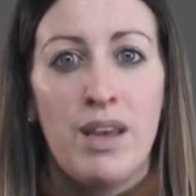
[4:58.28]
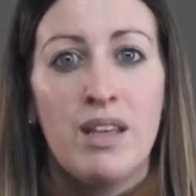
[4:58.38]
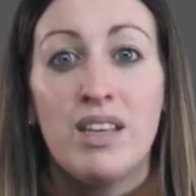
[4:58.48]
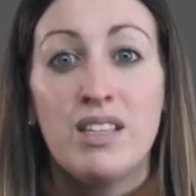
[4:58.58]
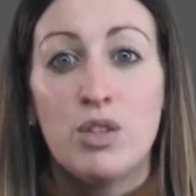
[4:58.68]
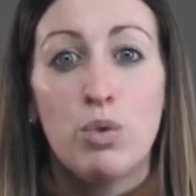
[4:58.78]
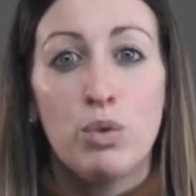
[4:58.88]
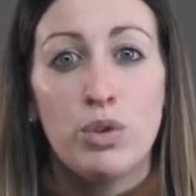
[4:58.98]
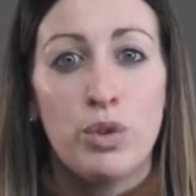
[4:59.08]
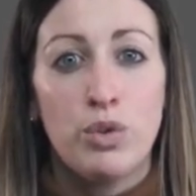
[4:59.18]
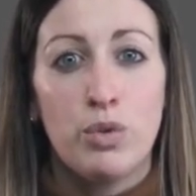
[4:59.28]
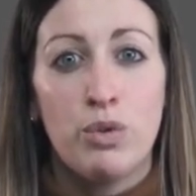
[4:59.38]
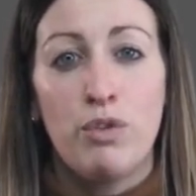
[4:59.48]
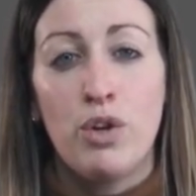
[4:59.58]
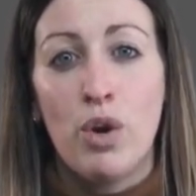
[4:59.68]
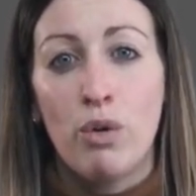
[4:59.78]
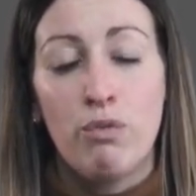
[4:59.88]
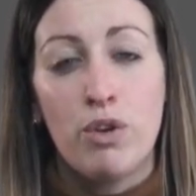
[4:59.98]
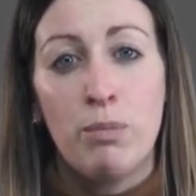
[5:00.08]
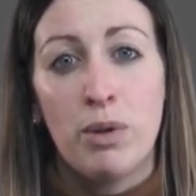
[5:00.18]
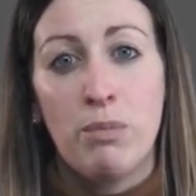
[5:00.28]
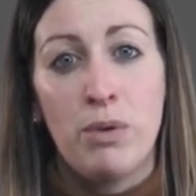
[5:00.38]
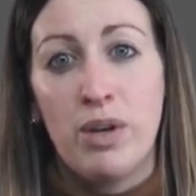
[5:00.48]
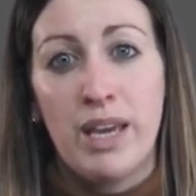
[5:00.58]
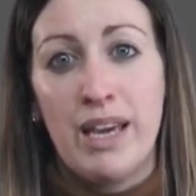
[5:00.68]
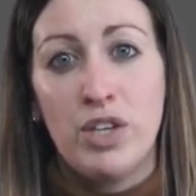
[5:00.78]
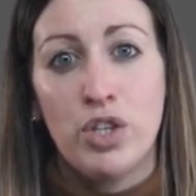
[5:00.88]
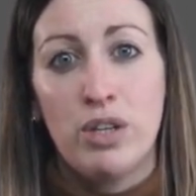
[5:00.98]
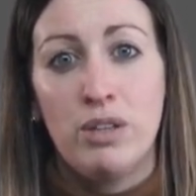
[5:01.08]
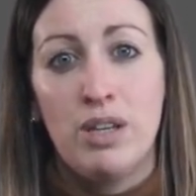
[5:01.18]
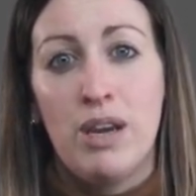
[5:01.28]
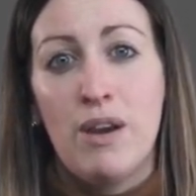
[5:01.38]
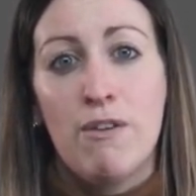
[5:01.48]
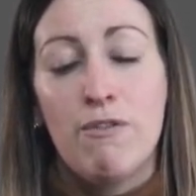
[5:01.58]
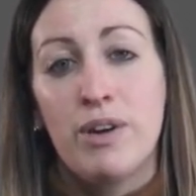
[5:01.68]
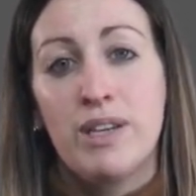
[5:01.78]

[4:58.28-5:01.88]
This is also true for non-verbal communication. For